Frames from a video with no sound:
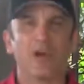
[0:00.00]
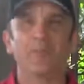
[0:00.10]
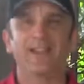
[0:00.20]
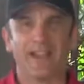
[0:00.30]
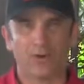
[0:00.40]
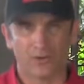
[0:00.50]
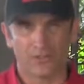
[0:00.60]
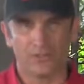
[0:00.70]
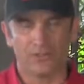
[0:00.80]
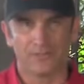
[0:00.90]
probably an hour or
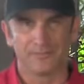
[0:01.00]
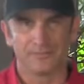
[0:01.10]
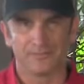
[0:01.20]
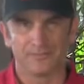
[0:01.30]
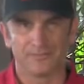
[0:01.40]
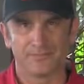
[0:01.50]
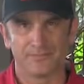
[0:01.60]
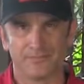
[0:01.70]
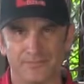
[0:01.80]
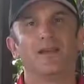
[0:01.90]
two.
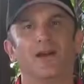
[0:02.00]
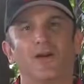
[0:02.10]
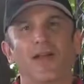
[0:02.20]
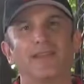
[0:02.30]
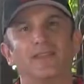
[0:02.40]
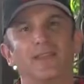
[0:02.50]
All right,